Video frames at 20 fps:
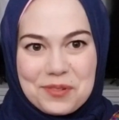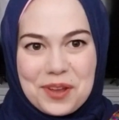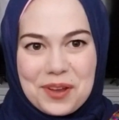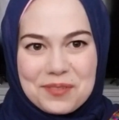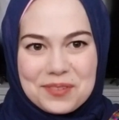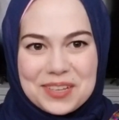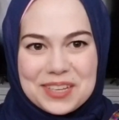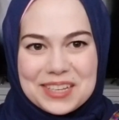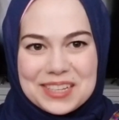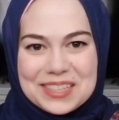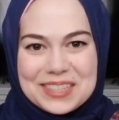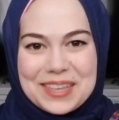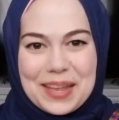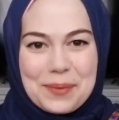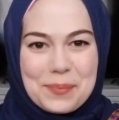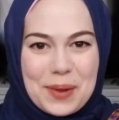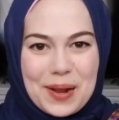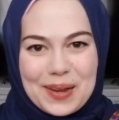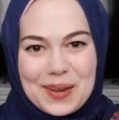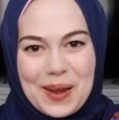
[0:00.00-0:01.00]
have kids,
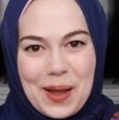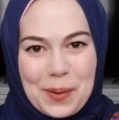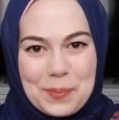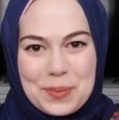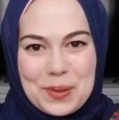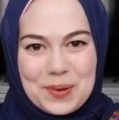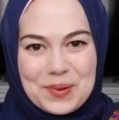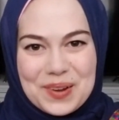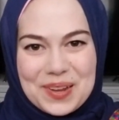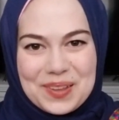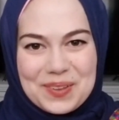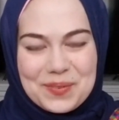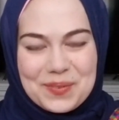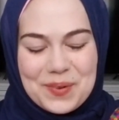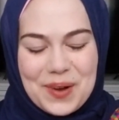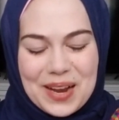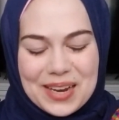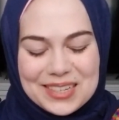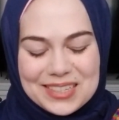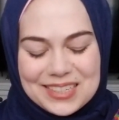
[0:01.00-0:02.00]
that might not be what you
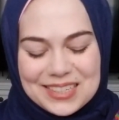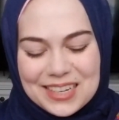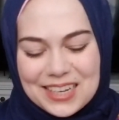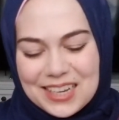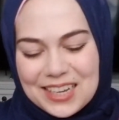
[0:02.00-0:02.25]
want.